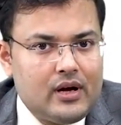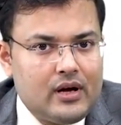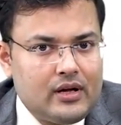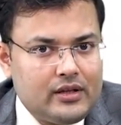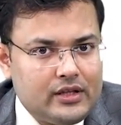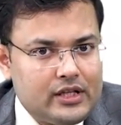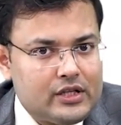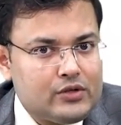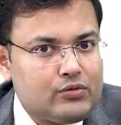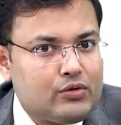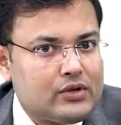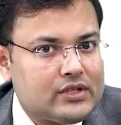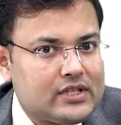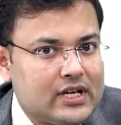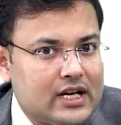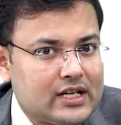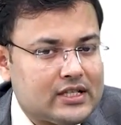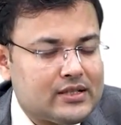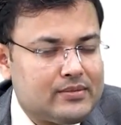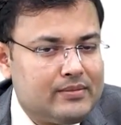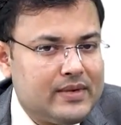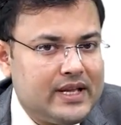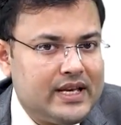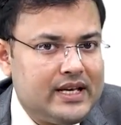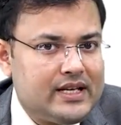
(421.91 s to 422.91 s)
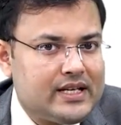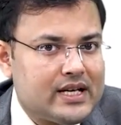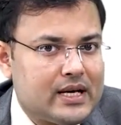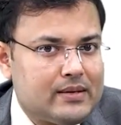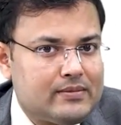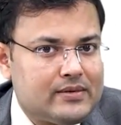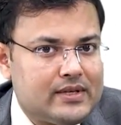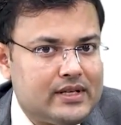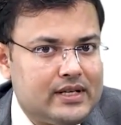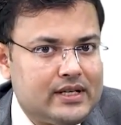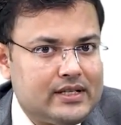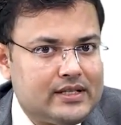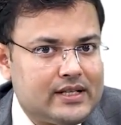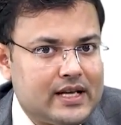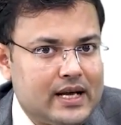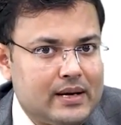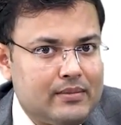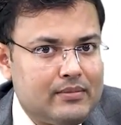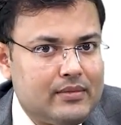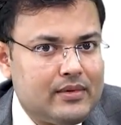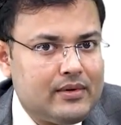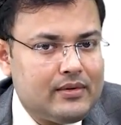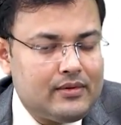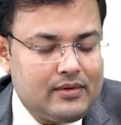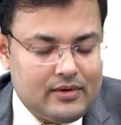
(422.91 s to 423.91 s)
This was asked many times in
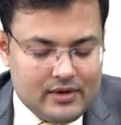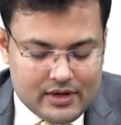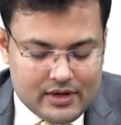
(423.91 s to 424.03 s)
exam.